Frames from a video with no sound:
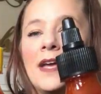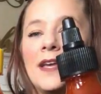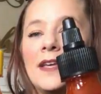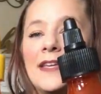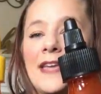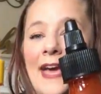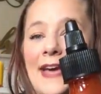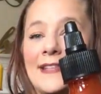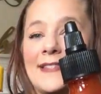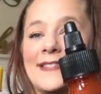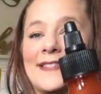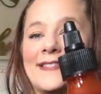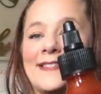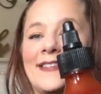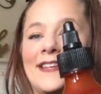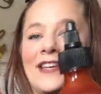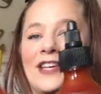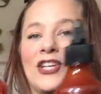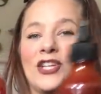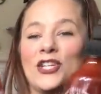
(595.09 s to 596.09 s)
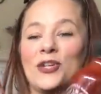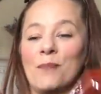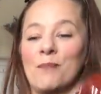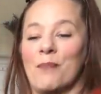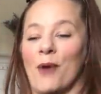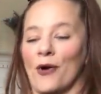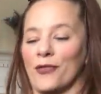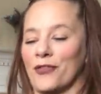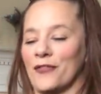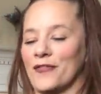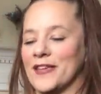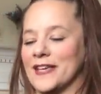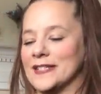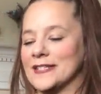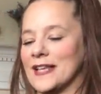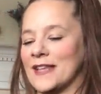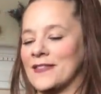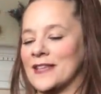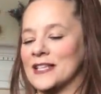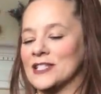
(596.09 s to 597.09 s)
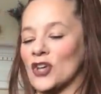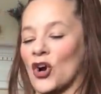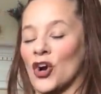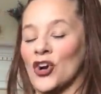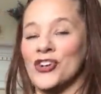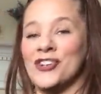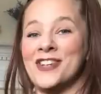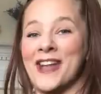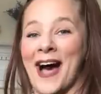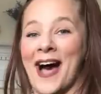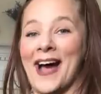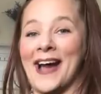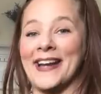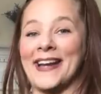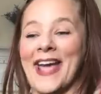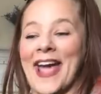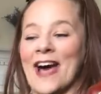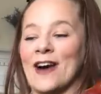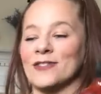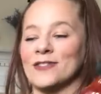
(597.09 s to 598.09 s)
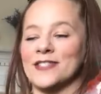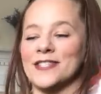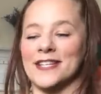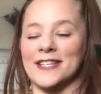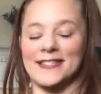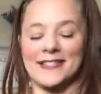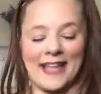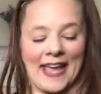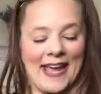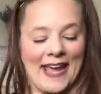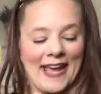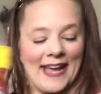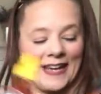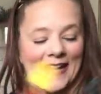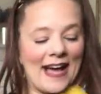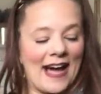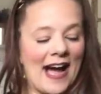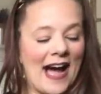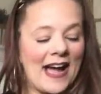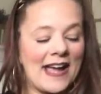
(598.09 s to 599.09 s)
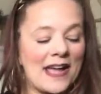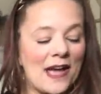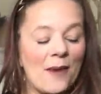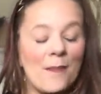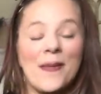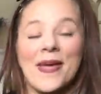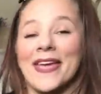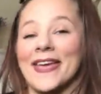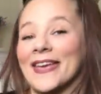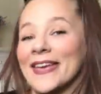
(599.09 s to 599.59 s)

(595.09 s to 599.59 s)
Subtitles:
Yes, both of these. These are 9 ounces and I am